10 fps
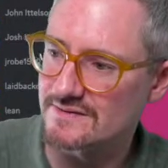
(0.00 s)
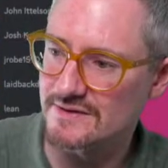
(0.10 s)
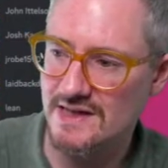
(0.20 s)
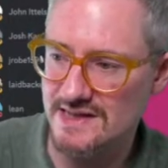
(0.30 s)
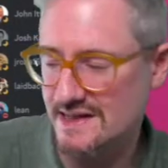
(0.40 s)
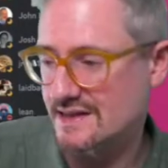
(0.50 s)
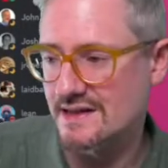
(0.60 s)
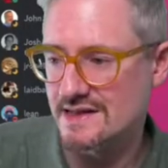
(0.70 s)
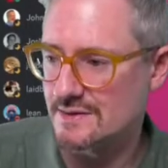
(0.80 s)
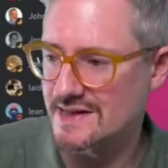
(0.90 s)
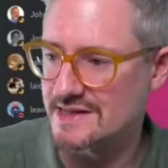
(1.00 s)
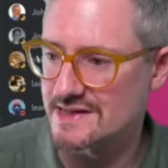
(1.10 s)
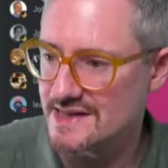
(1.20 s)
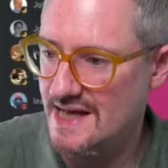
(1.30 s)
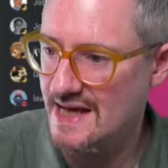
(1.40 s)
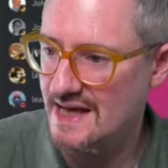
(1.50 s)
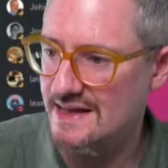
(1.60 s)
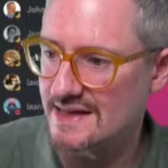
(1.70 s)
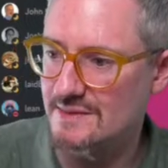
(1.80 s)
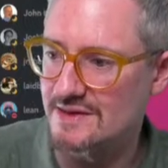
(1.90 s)
for you can ask questions there,
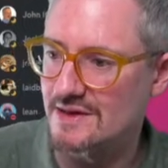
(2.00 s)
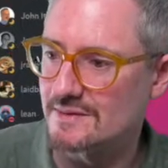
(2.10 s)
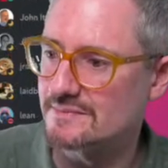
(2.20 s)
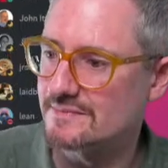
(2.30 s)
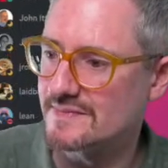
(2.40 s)
and then we've got